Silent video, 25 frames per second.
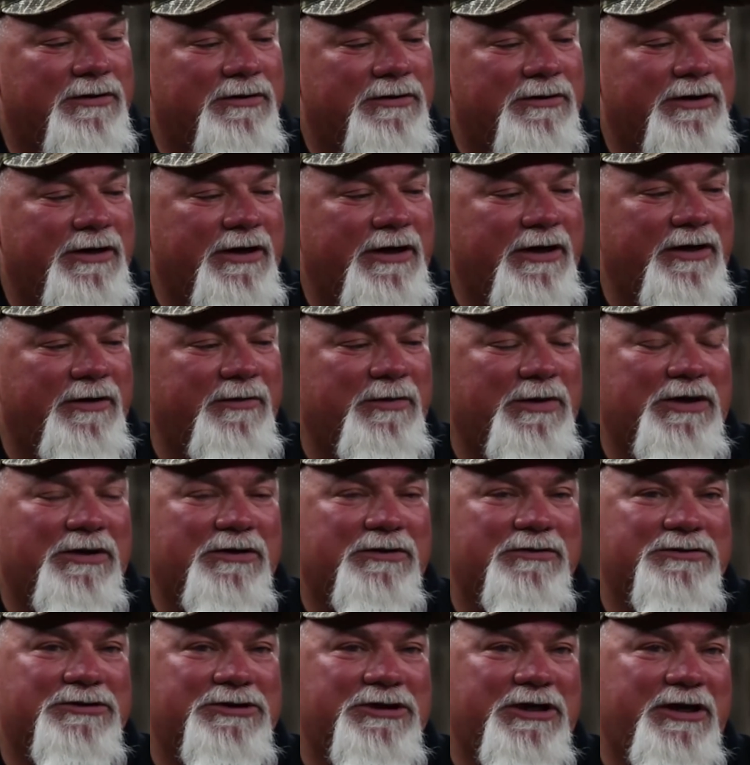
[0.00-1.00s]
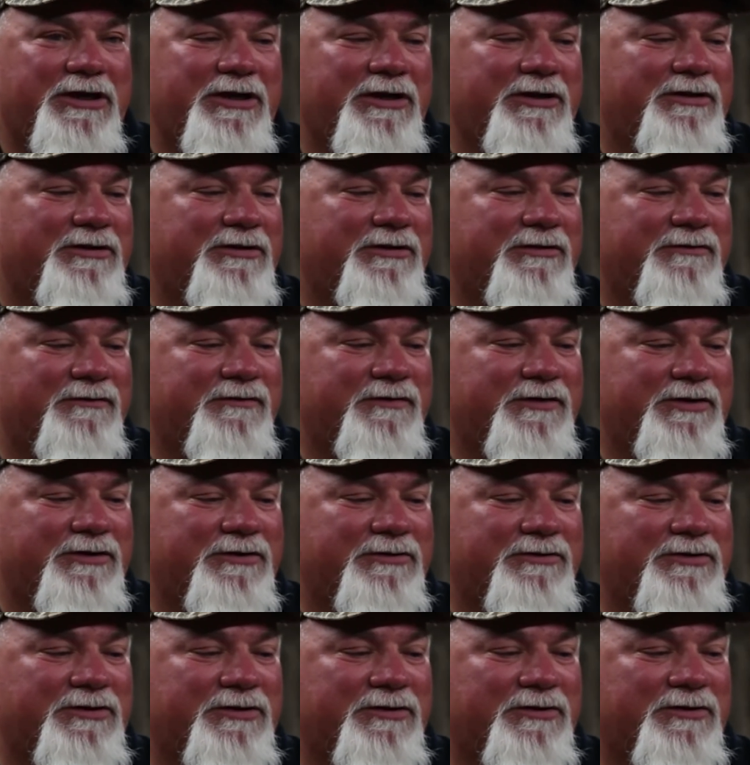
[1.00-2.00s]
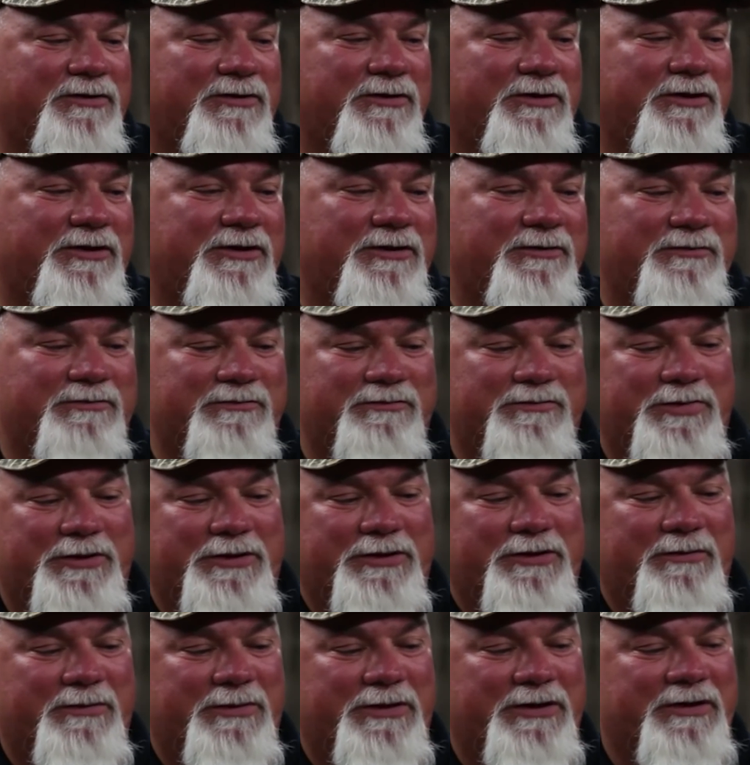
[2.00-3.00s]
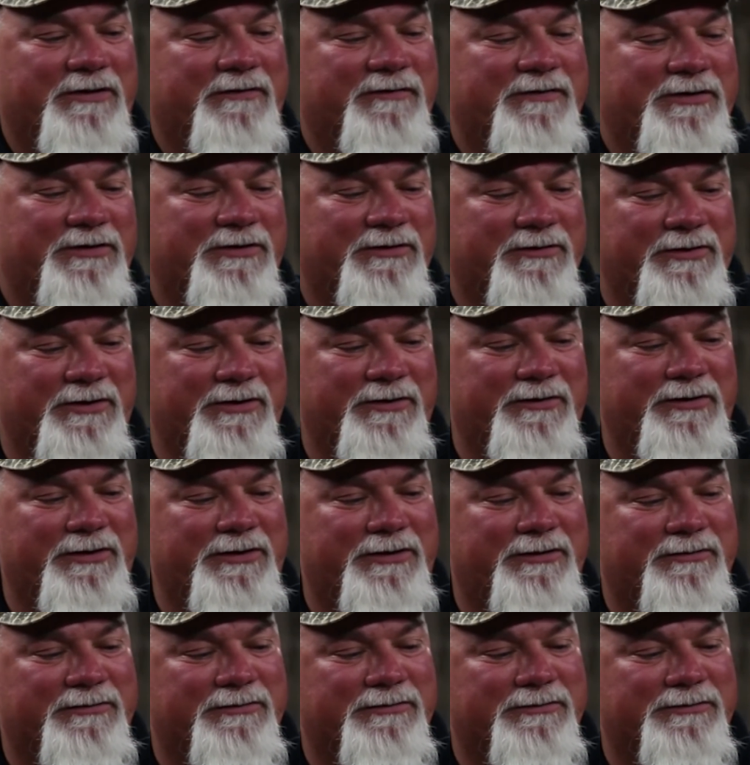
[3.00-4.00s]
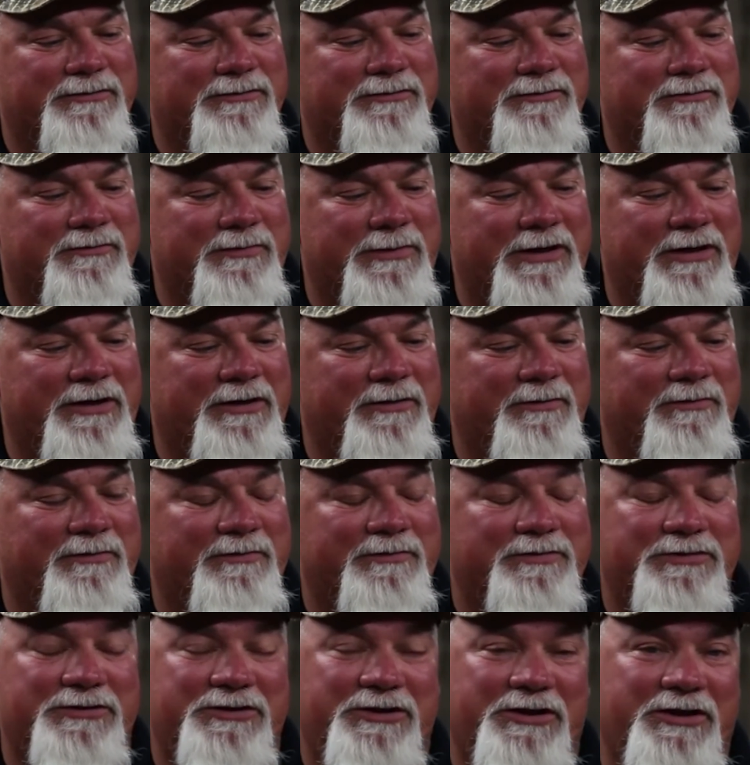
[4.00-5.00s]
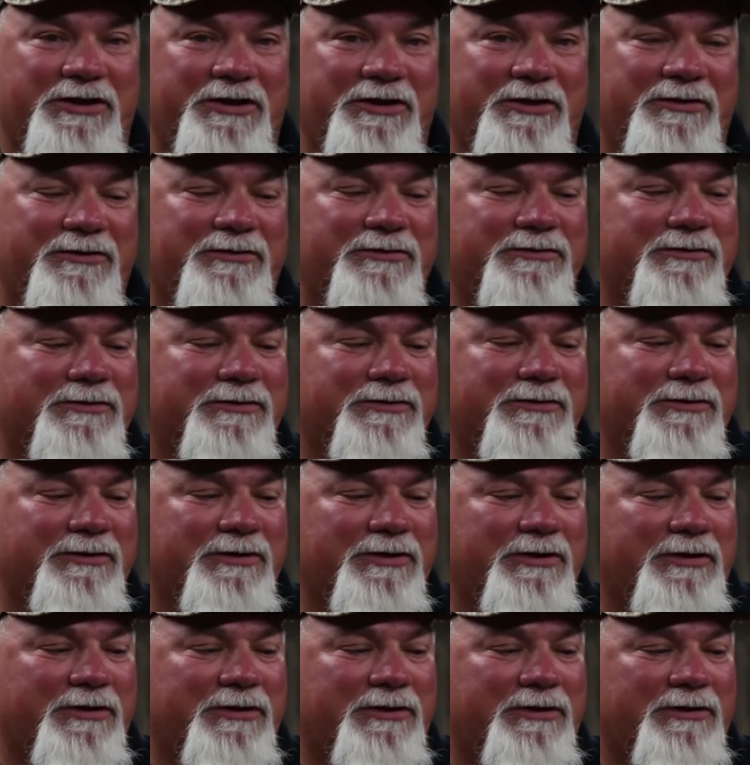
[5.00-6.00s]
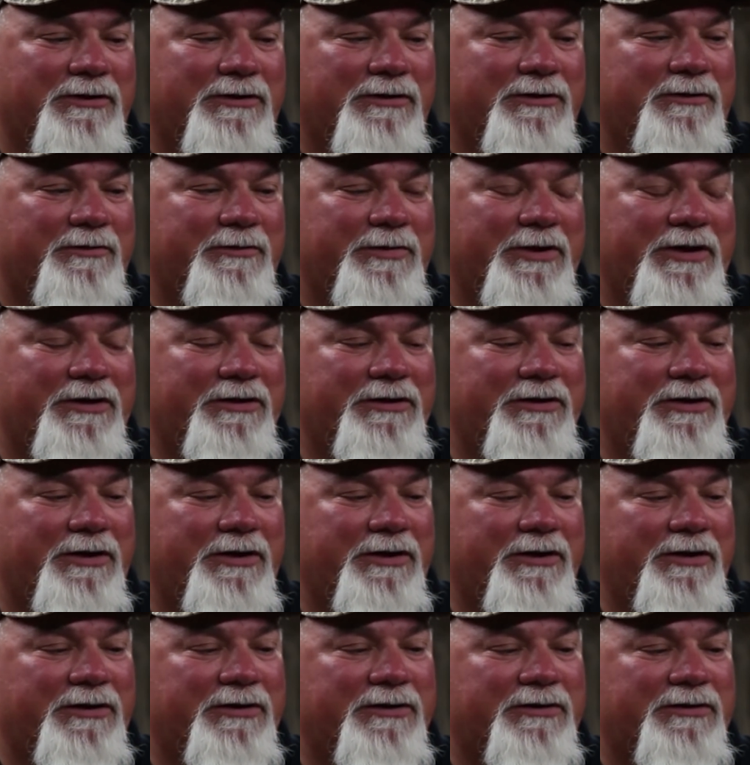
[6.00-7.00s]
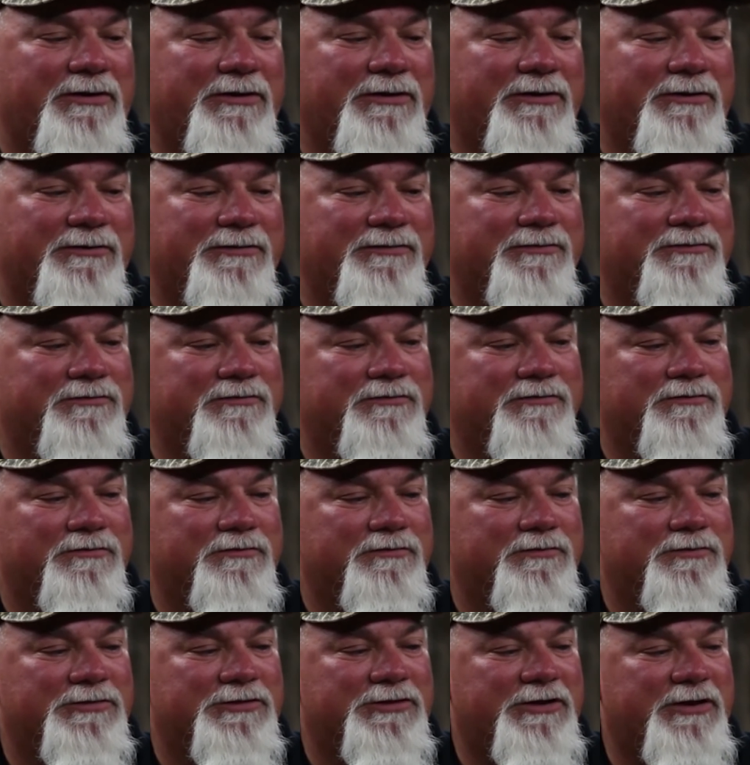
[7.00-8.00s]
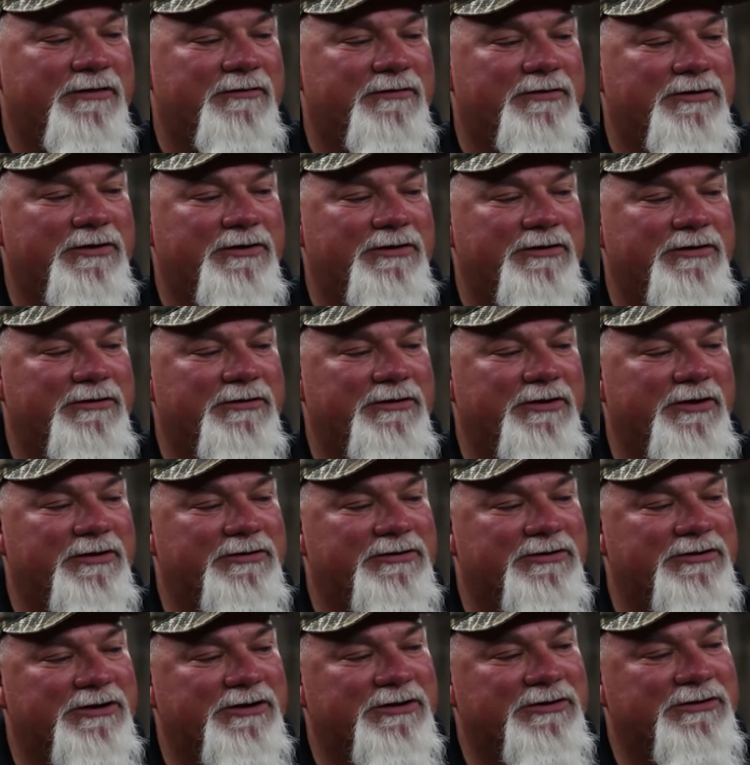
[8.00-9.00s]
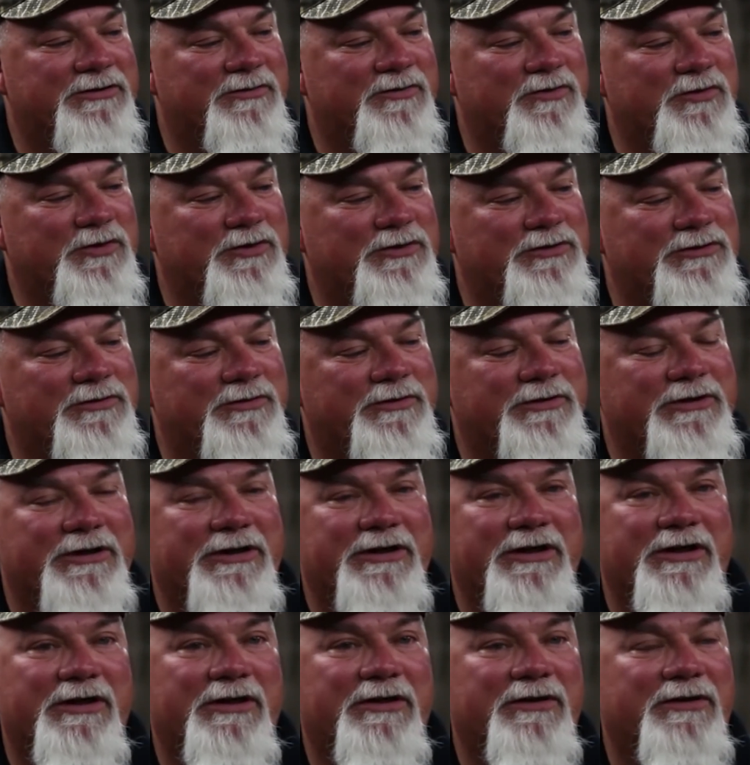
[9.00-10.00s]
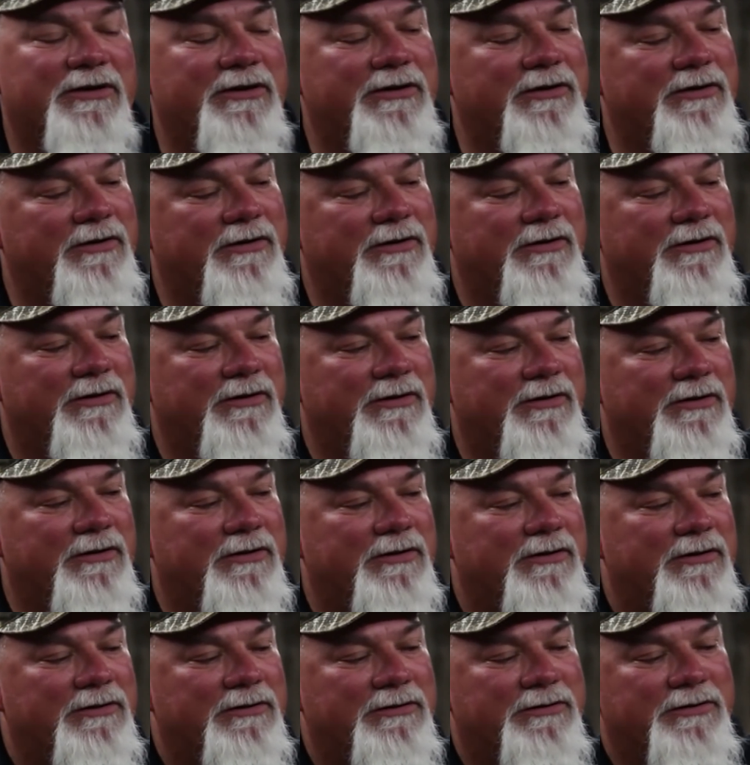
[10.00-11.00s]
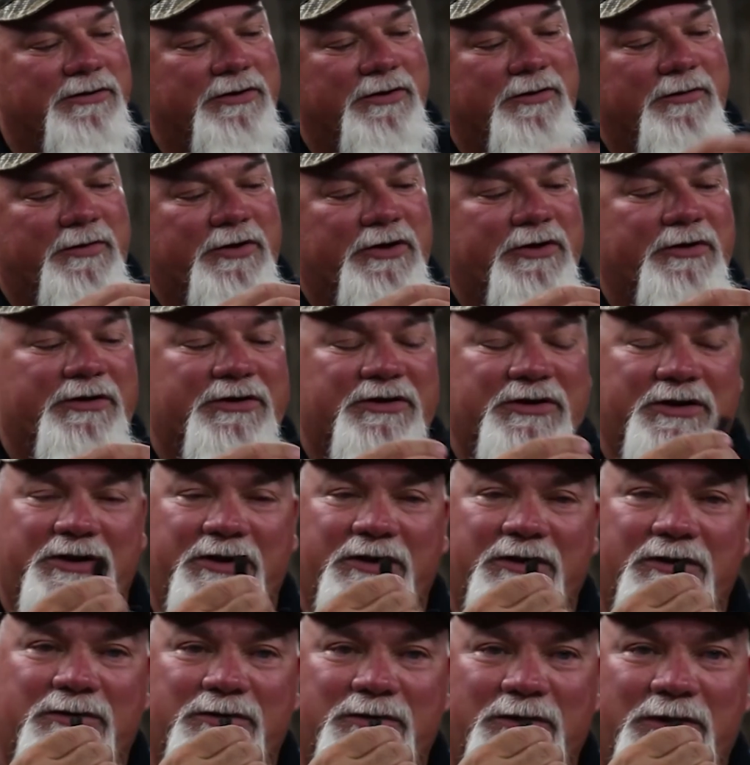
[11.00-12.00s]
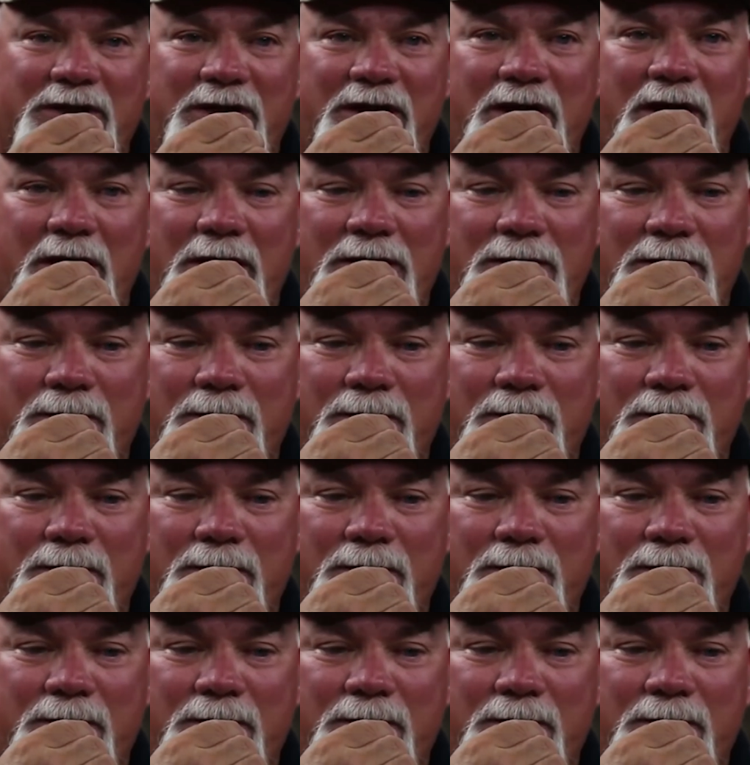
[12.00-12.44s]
Kay bought Jase, and Phil tore up and put a megaphone on it and made a tail and pintail and several other, these 6-in-1's what they call it. You can do a tail with it.